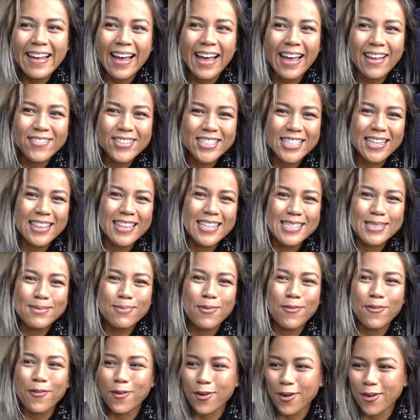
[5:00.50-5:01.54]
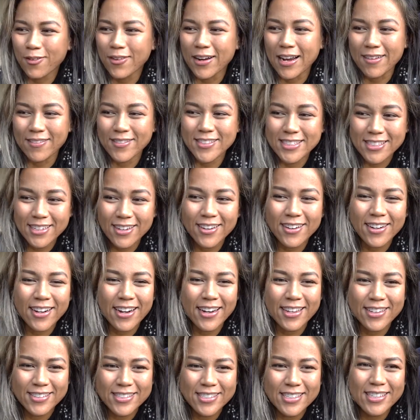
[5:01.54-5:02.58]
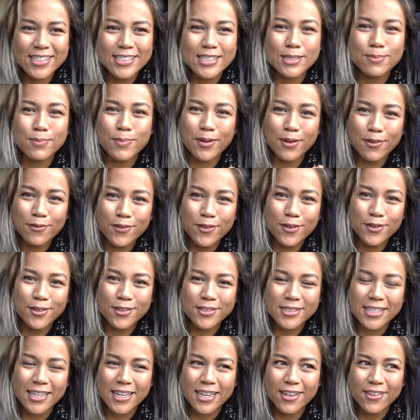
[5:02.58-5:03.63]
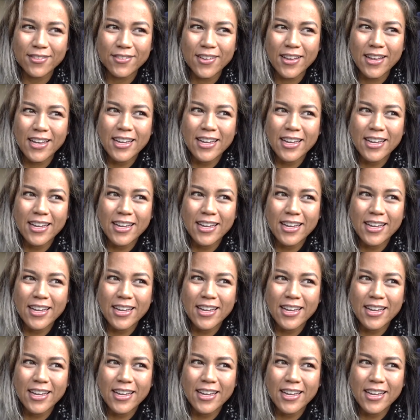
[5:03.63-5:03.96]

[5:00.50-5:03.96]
I've said this before. When I was younger, I used to eat spoonfuls of